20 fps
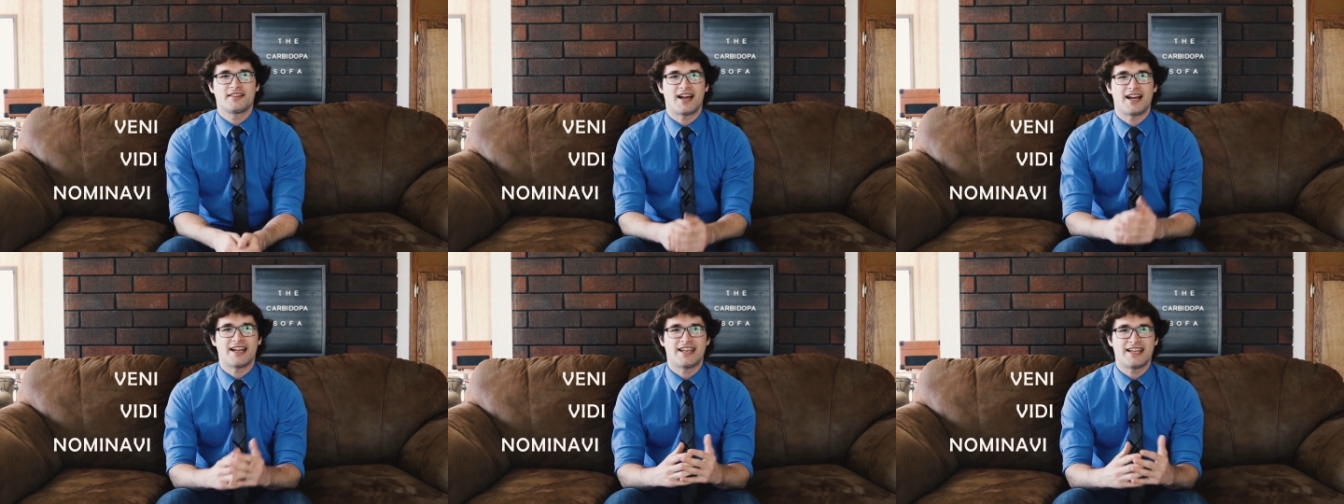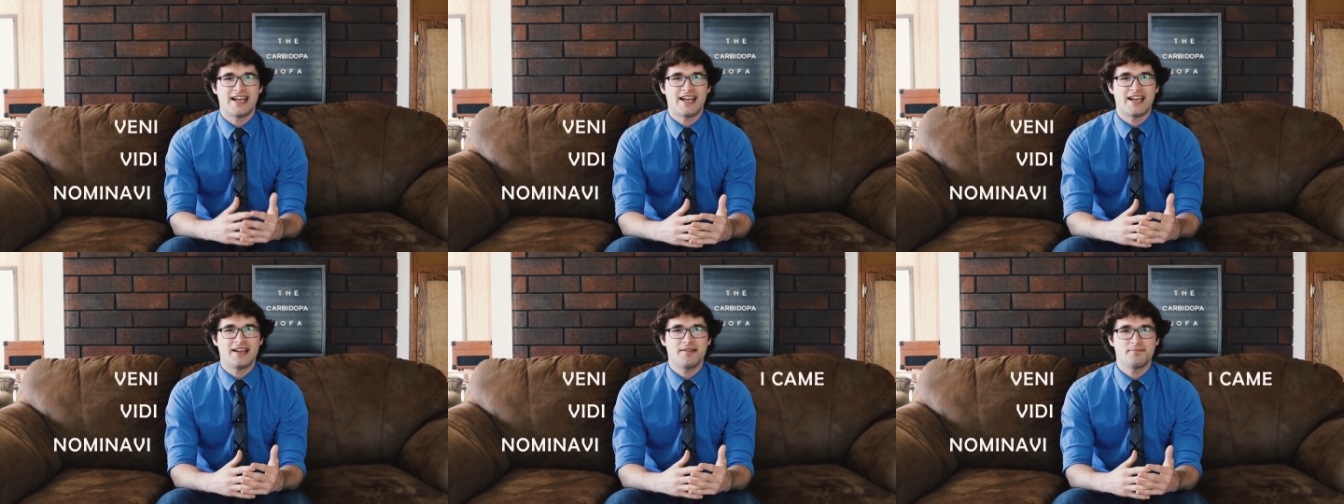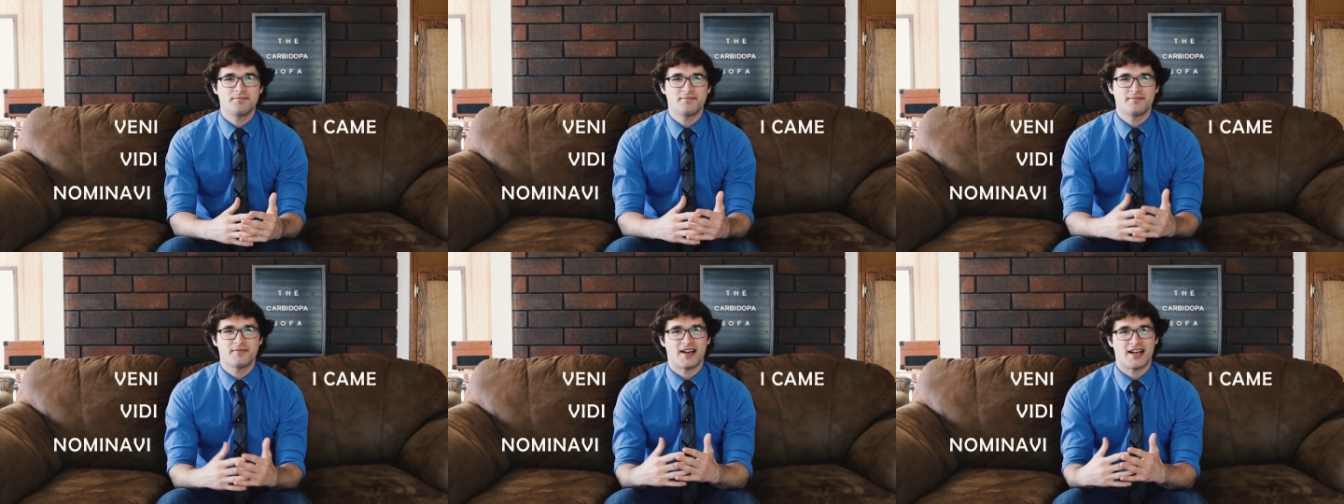I
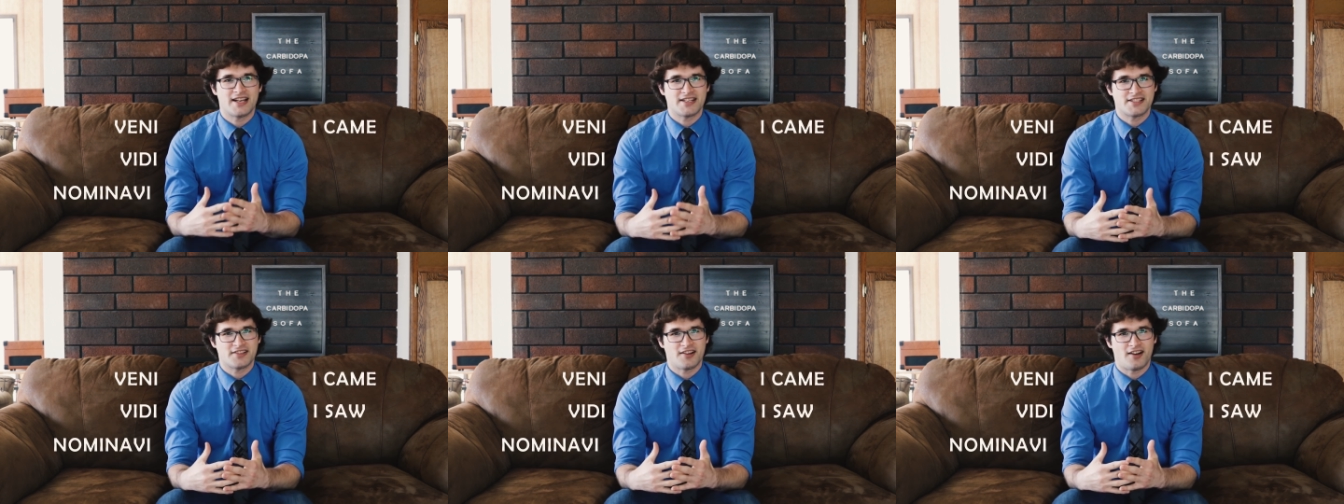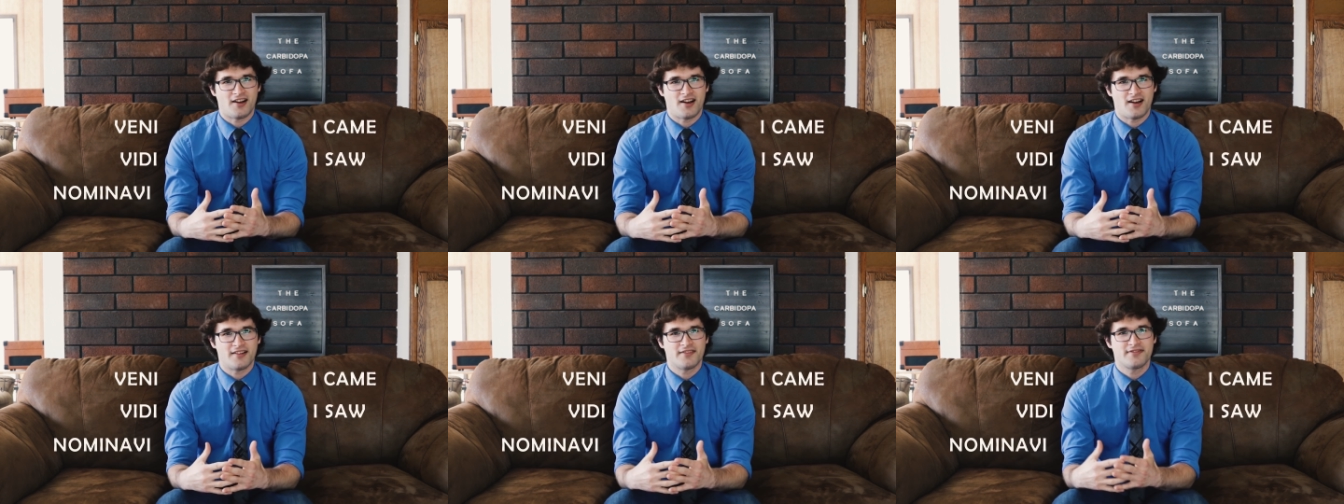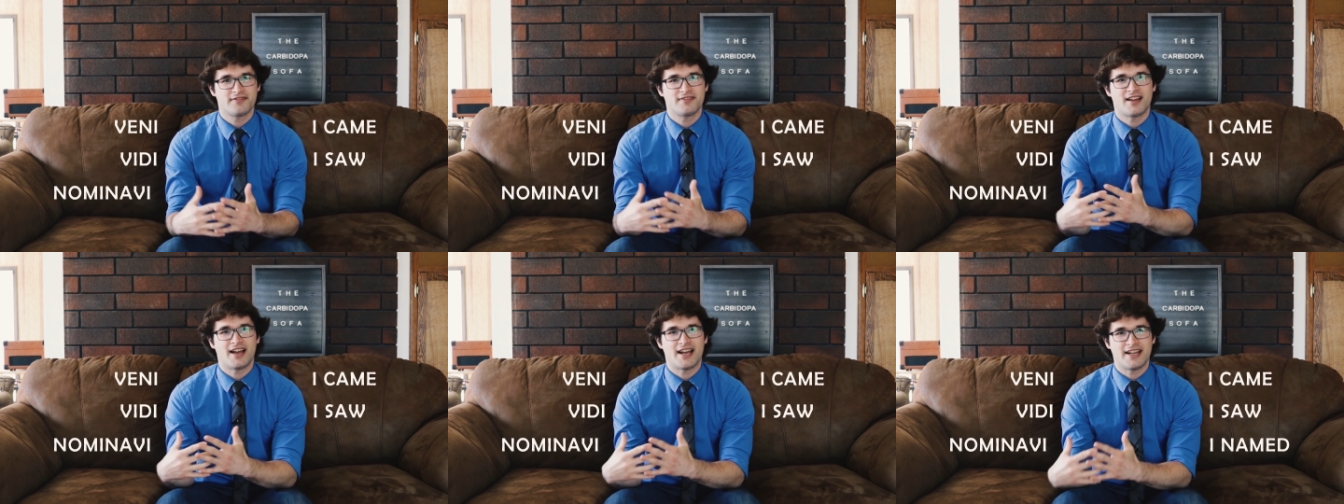came, I saw,
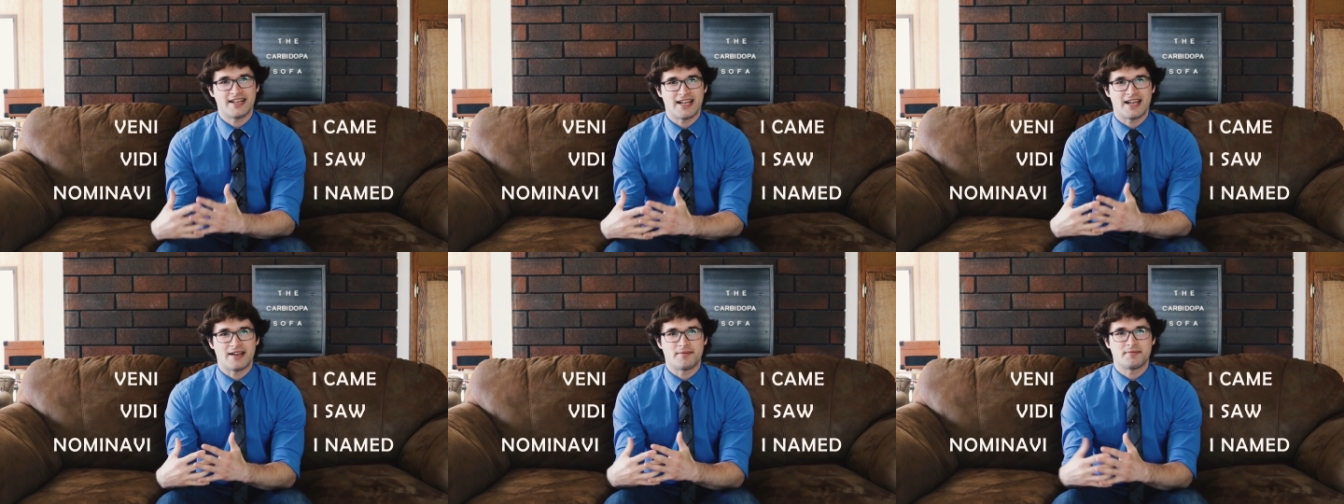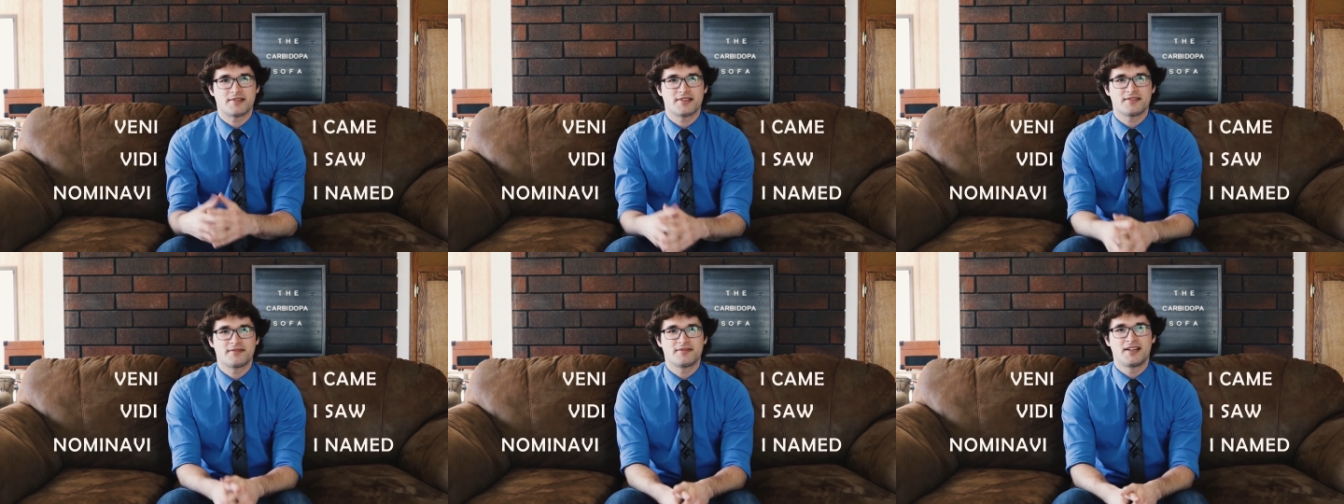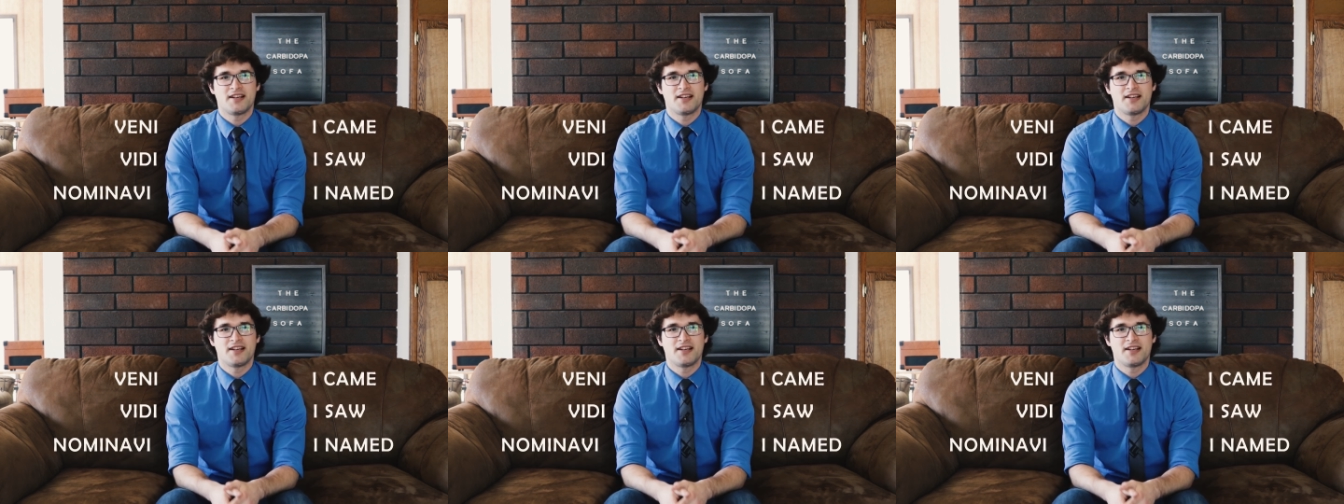I named.